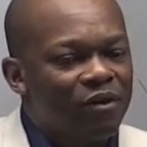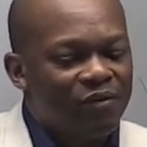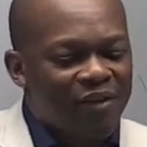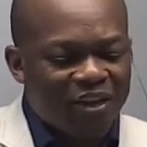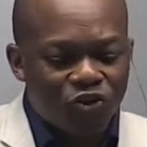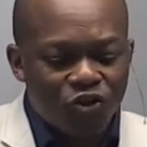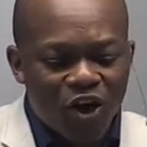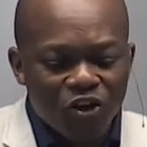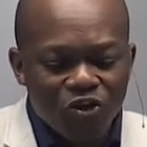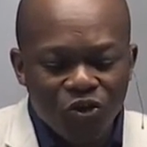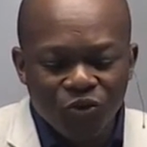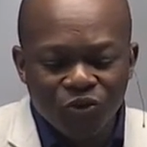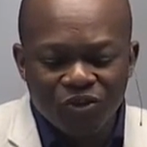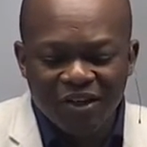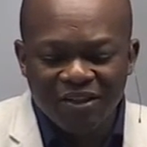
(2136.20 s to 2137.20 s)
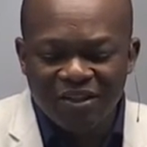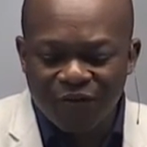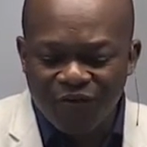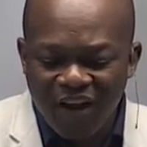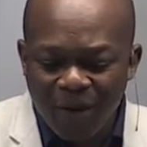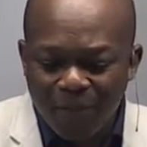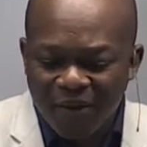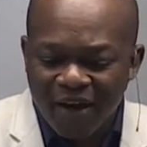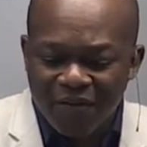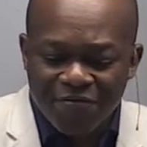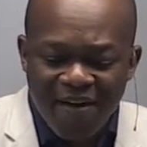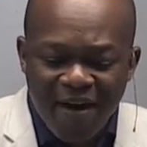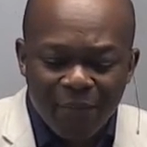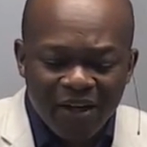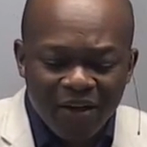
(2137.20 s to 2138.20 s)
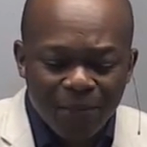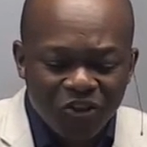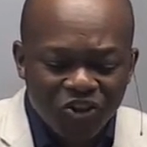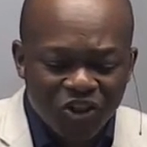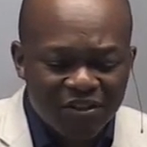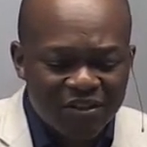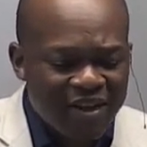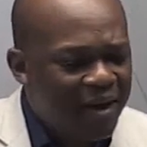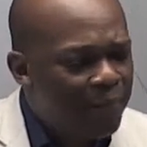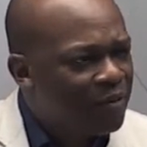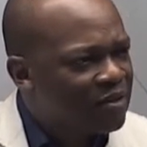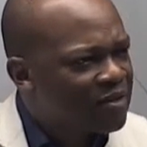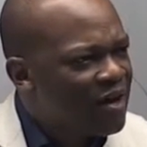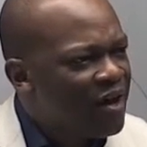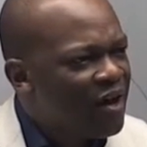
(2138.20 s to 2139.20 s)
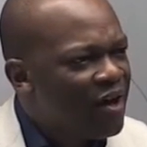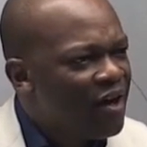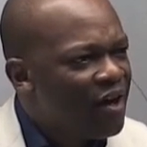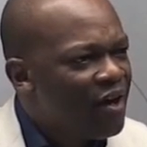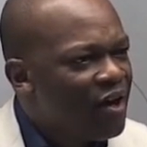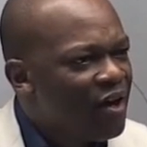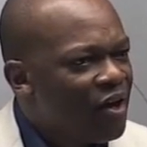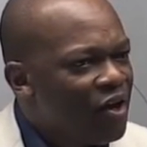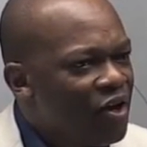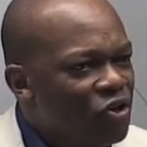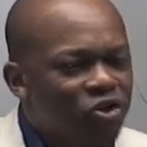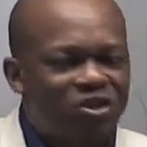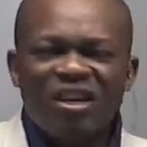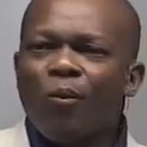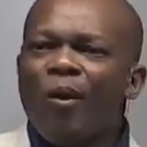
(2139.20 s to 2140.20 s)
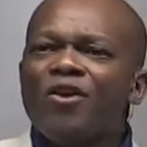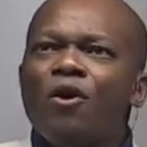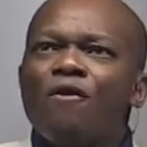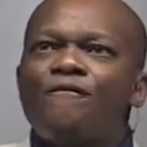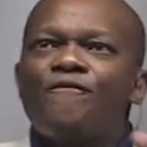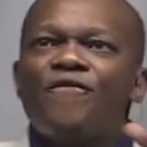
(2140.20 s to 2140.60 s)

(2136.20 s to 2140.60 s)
that you can use in developing a family mission statement. You see, when your